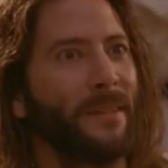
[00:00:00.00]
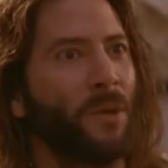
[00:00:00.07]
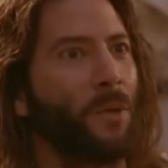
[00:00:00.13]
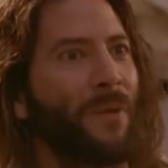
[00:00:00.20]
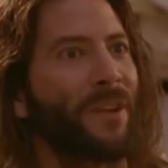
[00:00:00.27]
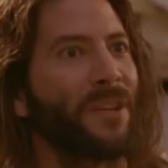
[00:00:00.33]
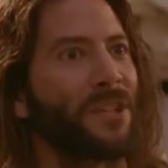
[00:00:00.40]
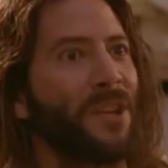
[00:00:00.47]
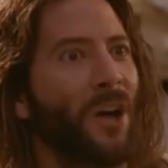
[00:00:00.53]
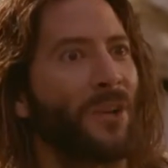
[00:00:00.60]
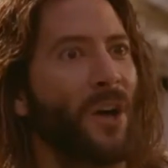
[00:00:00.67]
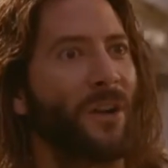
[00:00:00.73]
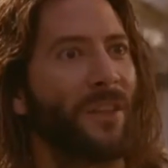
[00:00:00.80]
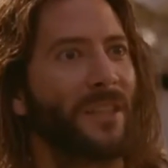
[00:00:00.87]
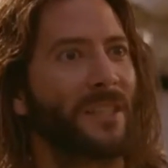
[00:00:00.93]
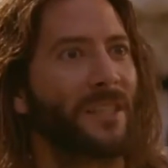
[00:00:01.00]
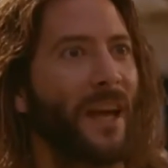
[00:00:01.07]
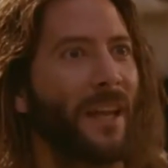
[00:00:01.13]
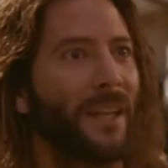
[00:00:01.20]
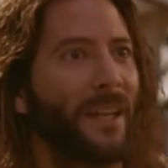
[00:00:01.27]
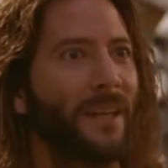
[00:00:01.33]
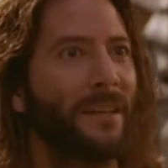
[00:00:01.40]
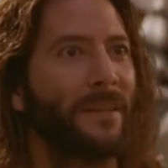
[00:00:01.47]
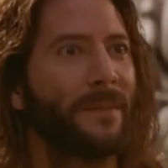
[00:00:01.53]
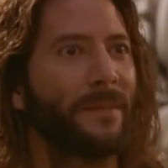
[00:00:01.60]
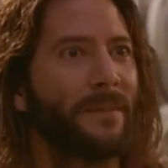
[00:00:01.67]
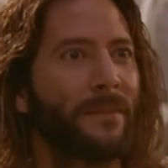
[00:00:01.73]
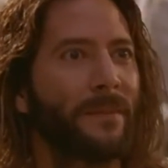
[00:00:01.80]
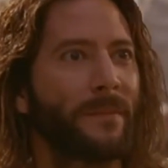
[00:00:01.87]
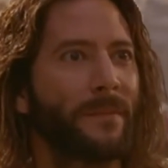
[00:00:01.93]
Whoever does not honor the son
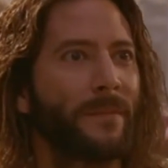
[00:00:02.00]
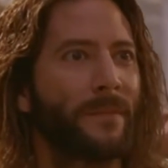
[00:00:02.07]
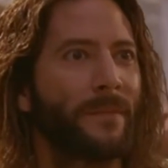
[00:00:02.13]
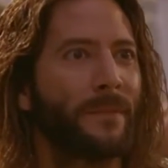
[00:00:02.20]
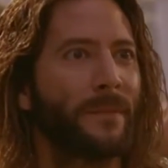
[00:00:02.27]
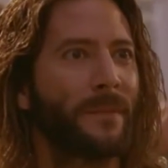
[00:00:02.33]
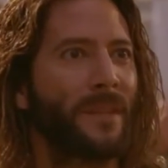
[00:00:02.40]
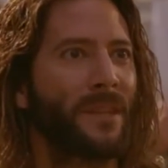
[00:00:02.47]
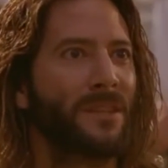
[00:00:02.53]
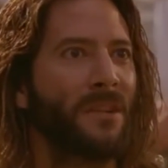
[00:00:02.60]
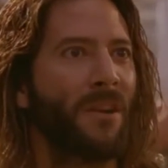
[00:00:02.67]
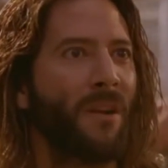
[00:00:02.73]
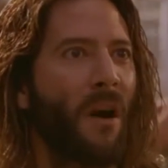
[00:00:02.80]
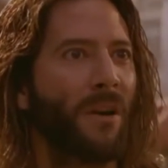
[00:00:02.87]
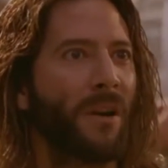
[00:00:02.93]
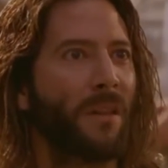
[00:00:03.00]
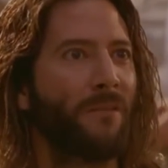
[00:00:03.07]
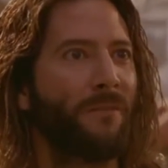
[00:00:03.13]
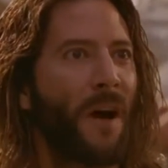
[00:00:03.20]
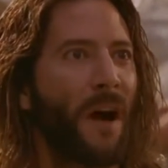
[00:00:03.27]
does not honor the